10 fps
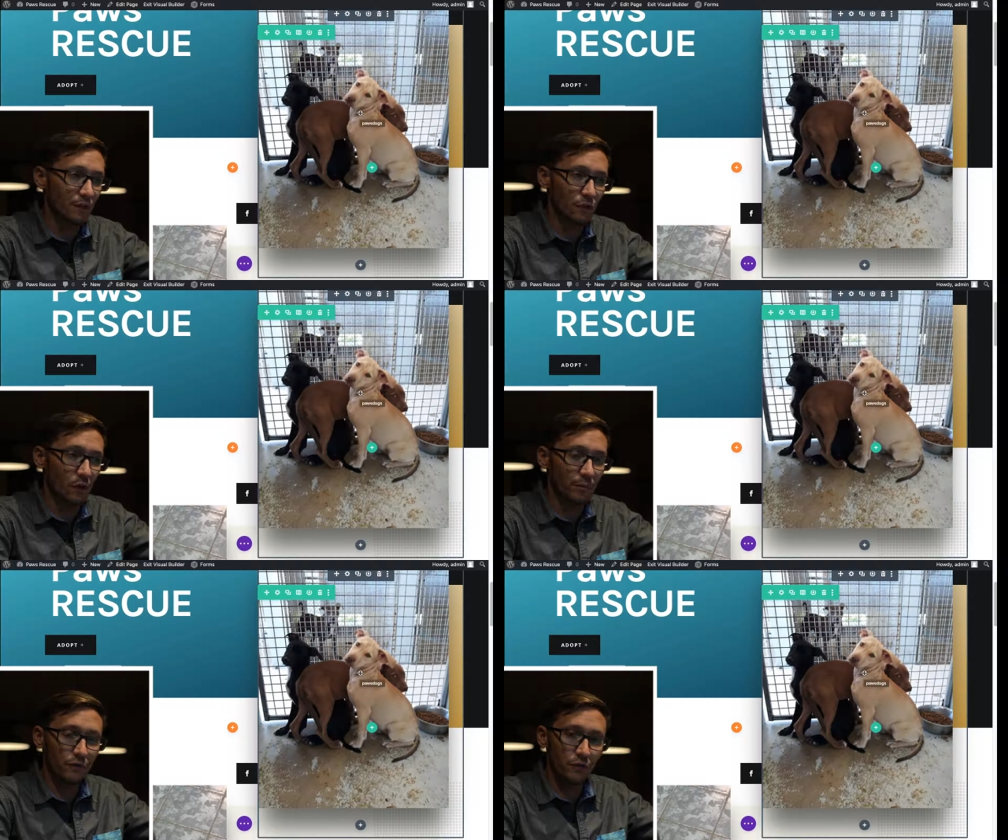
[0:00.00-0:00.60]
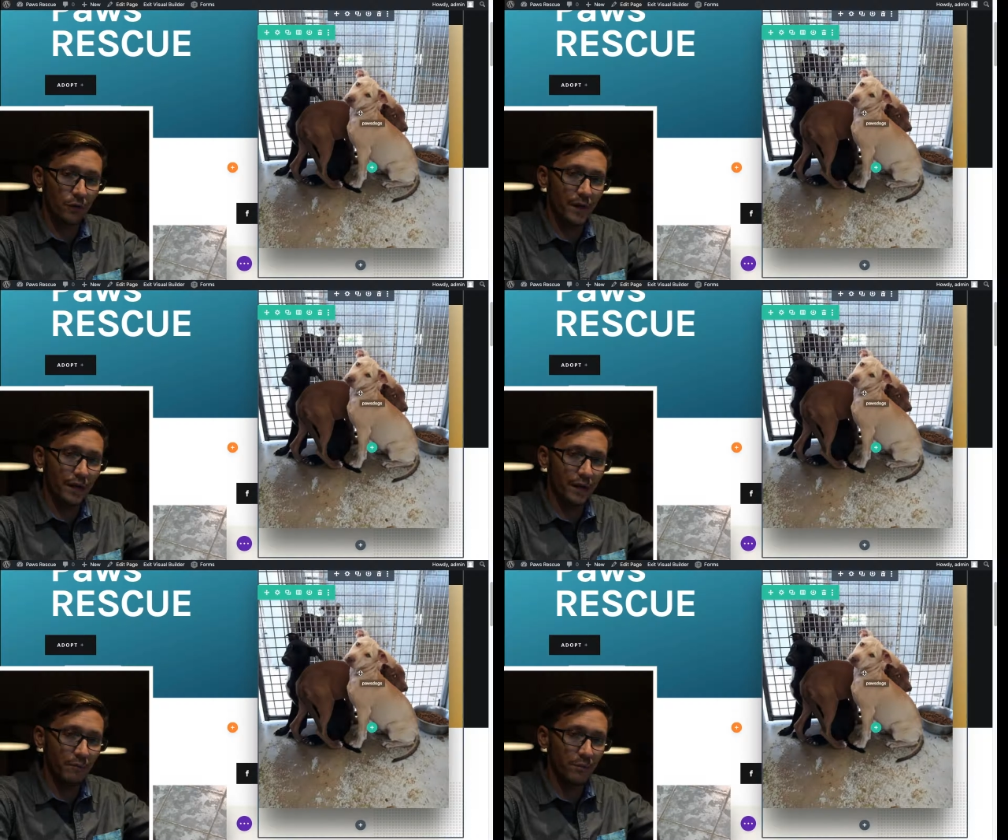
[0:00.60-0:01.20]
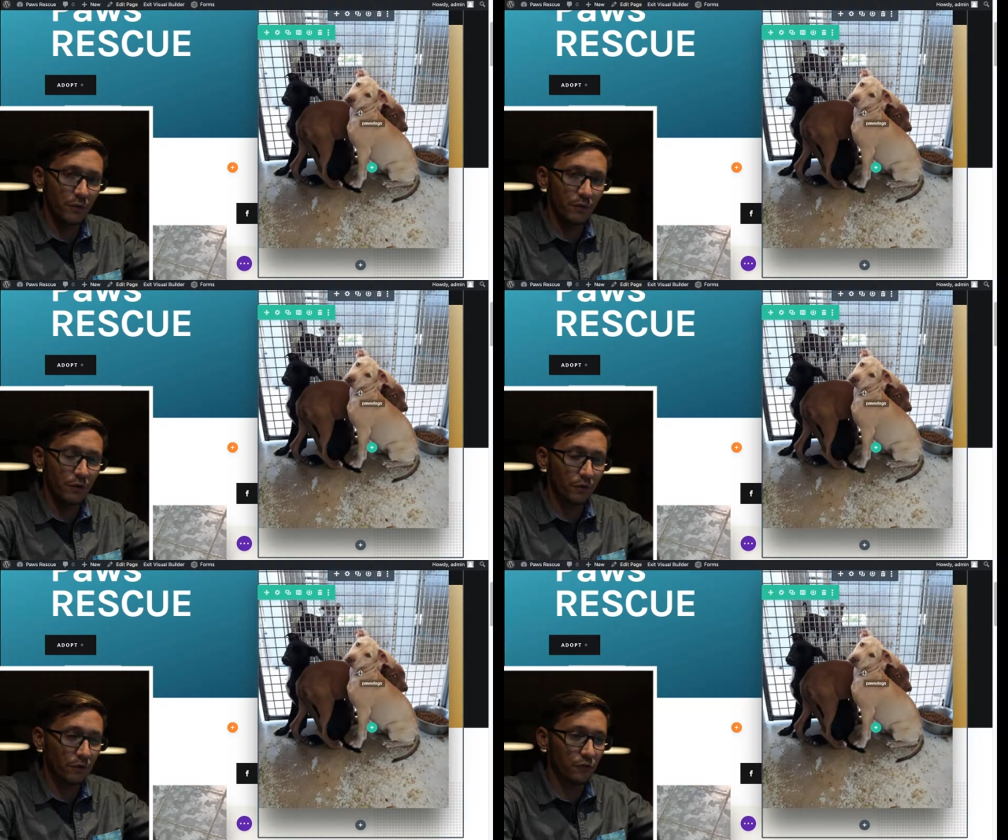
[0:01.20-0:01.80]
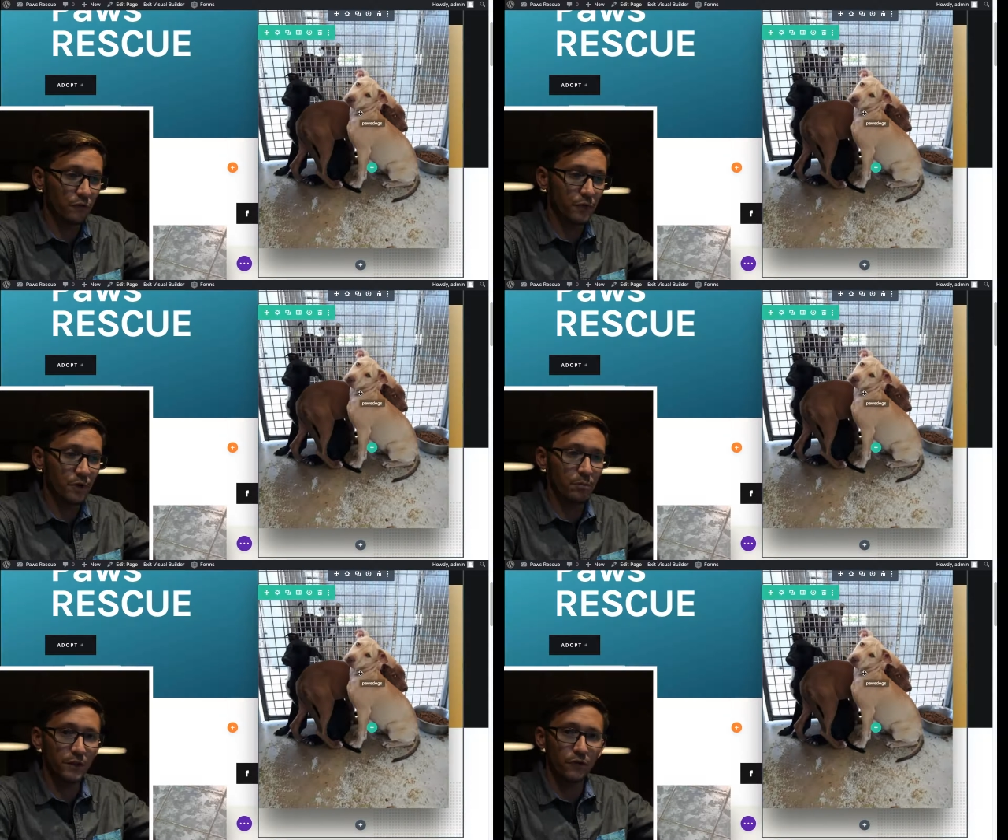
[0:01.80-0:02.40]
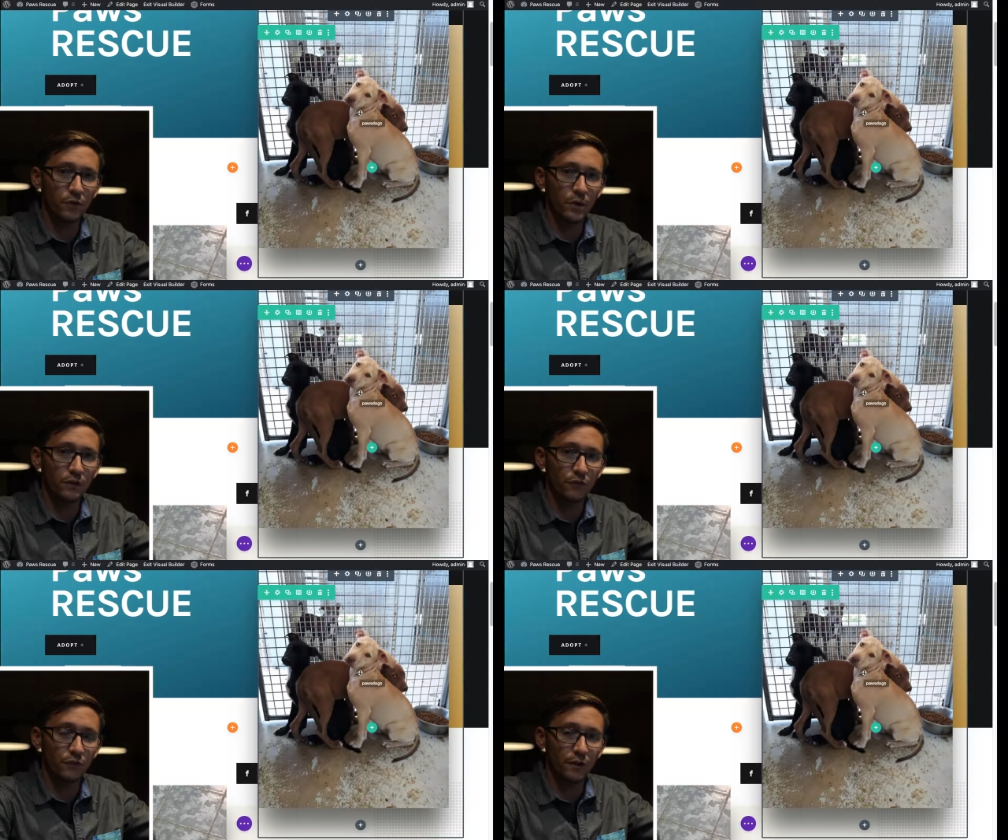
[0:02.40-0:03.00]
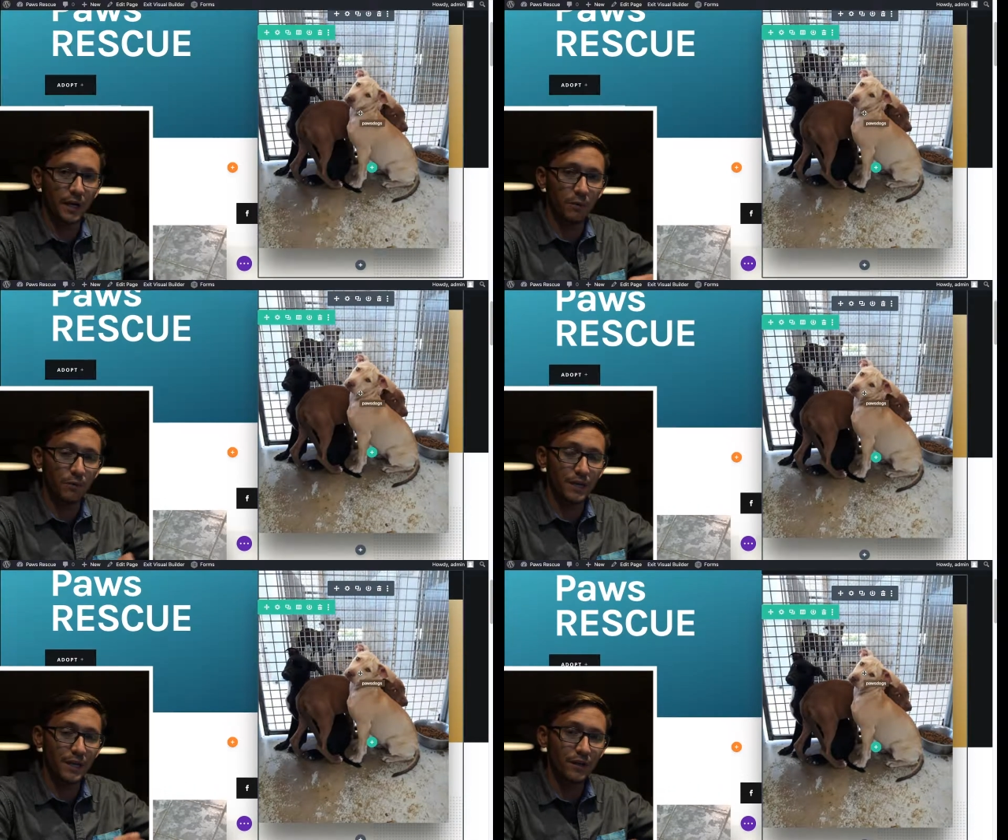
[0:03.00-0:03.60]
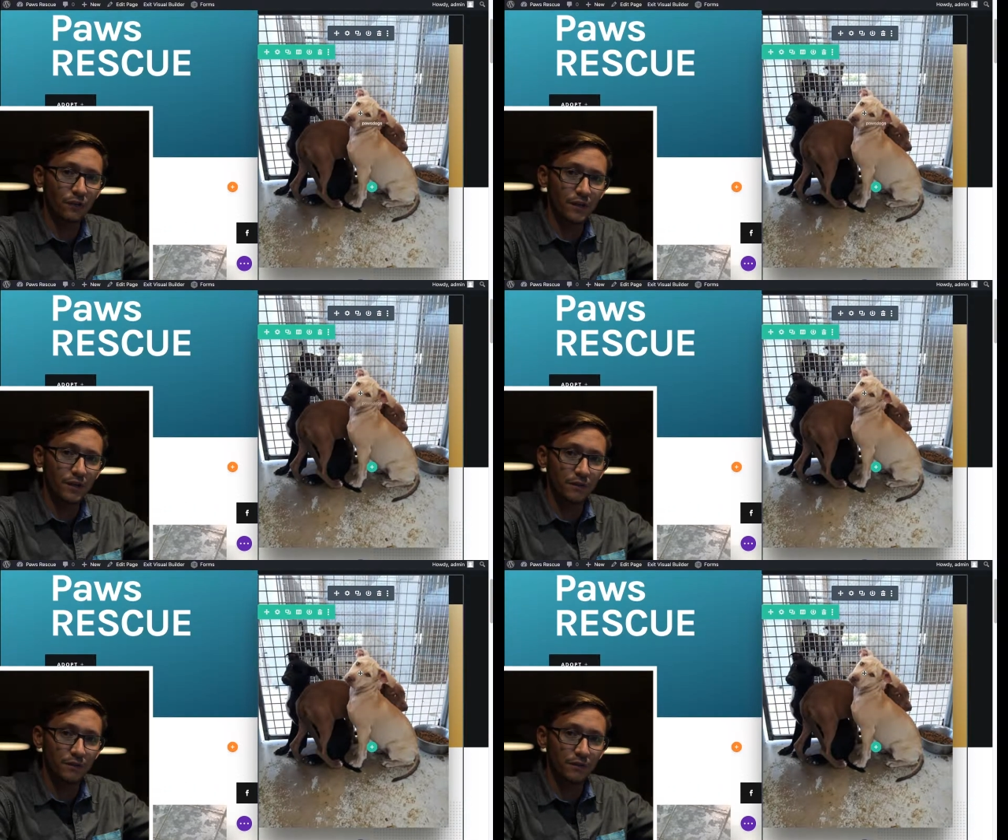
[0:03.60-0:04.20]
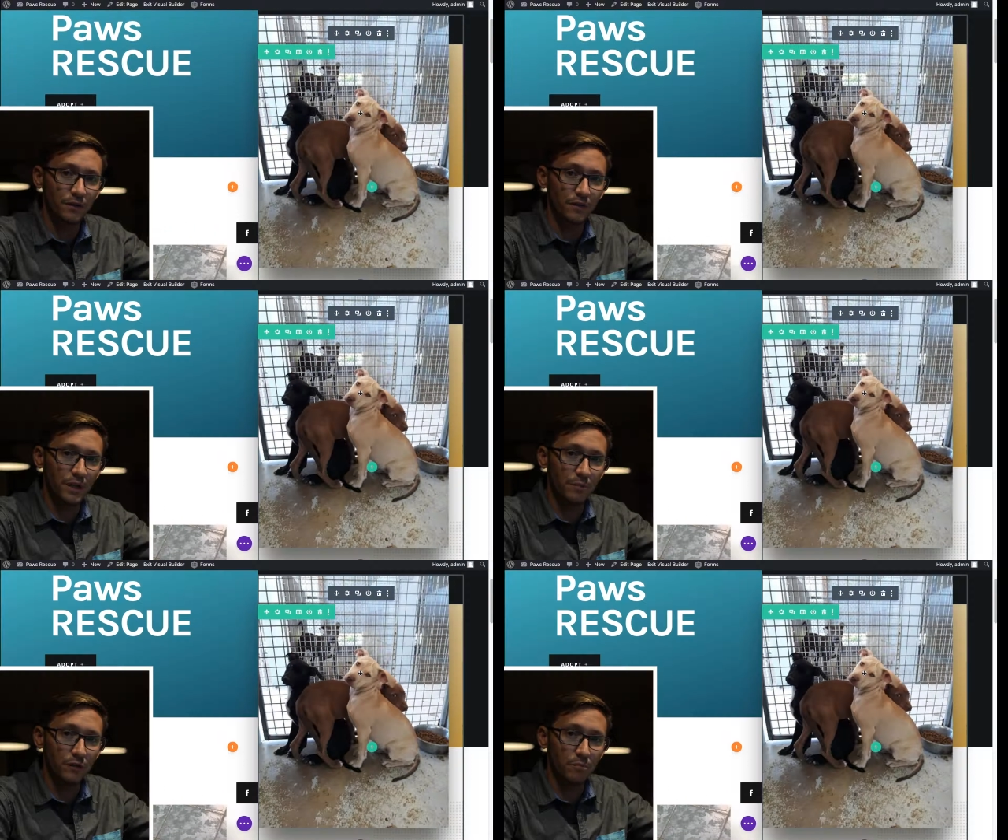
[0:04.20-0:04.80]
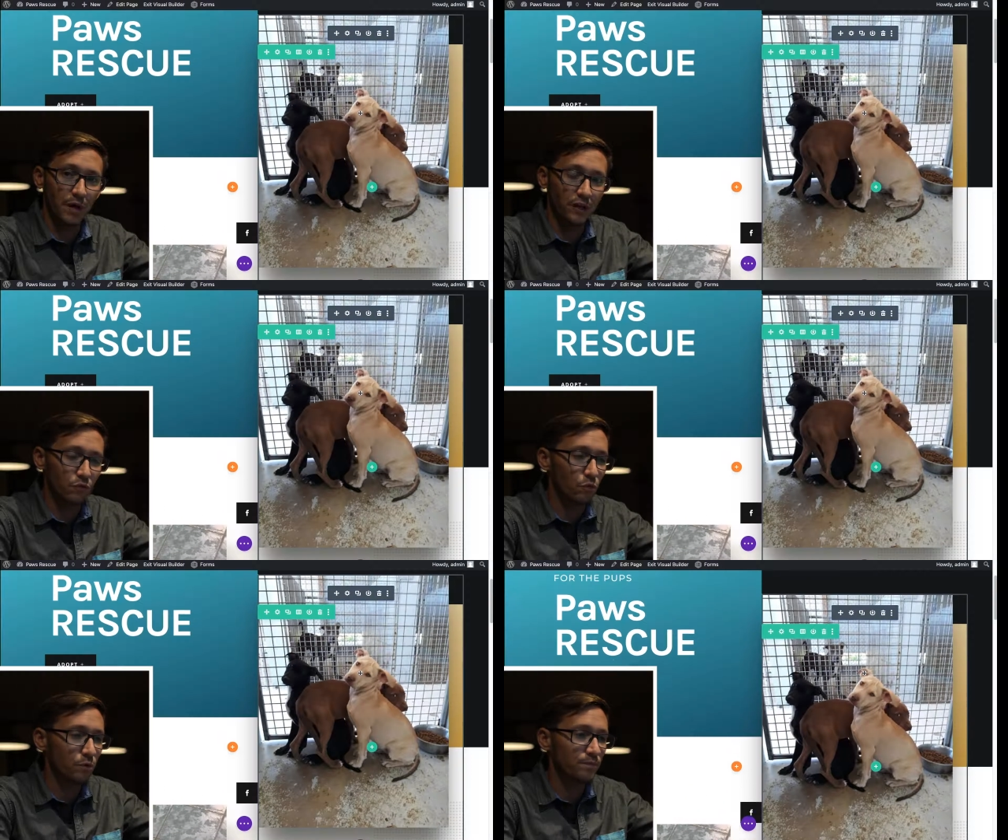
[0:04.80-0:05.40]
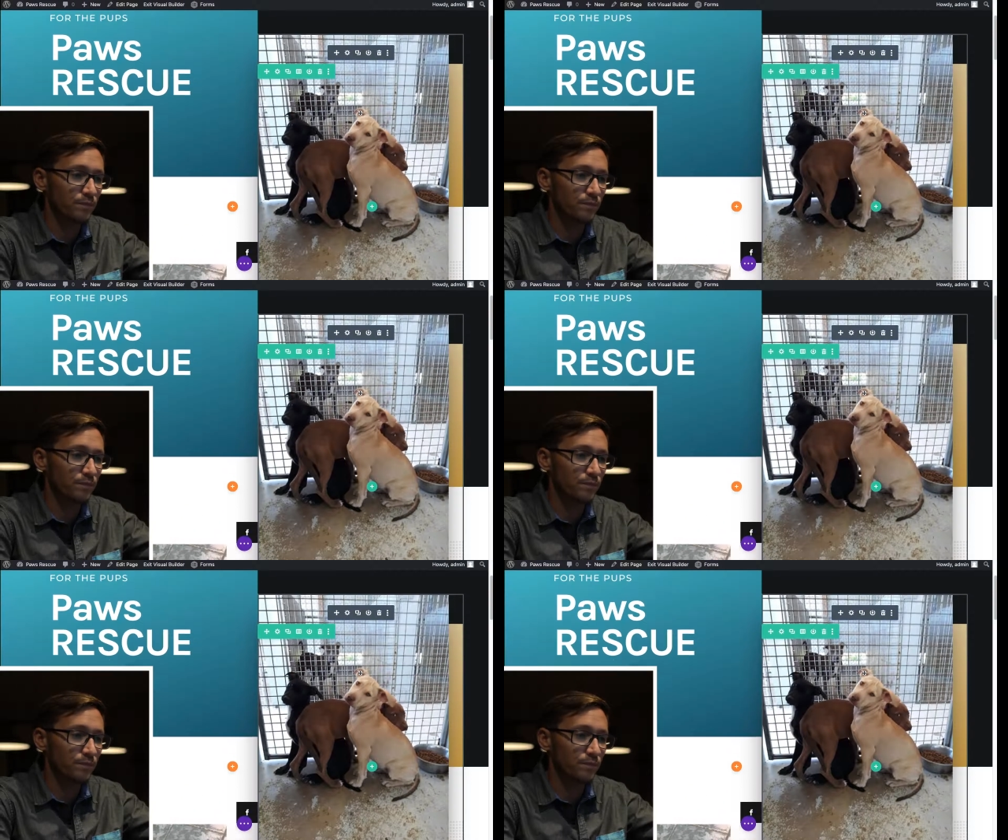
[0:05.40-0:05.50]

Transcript: So I'm gonna show you how to edit both of those in this video, but let's go ahead and start out with the easy Divi image module.